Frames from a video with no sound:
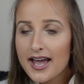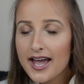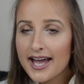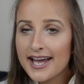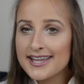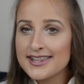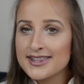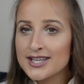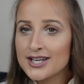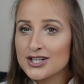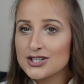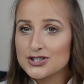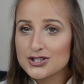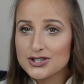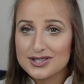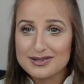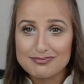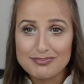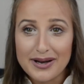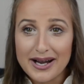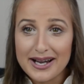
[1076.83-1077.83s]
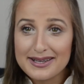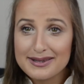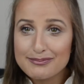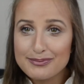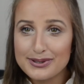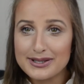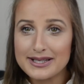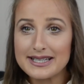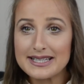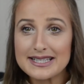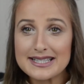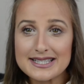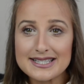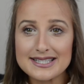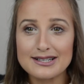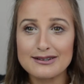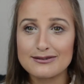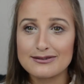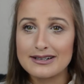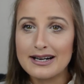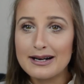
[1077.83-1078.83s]
and then just buy the plates,
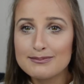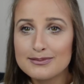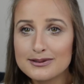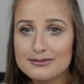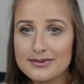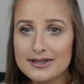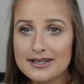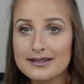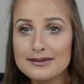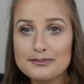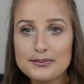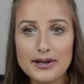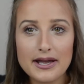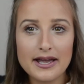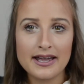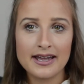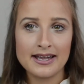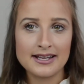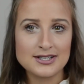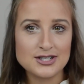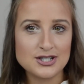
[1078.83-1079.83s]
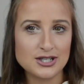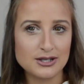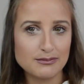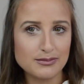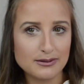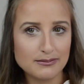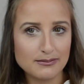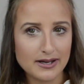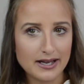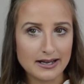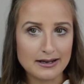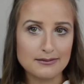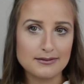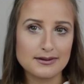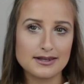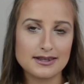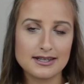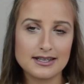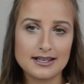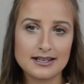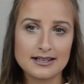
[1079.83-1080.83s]
wrap them up, and ship them back with
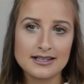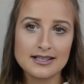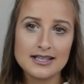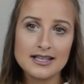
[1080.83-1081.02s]
you.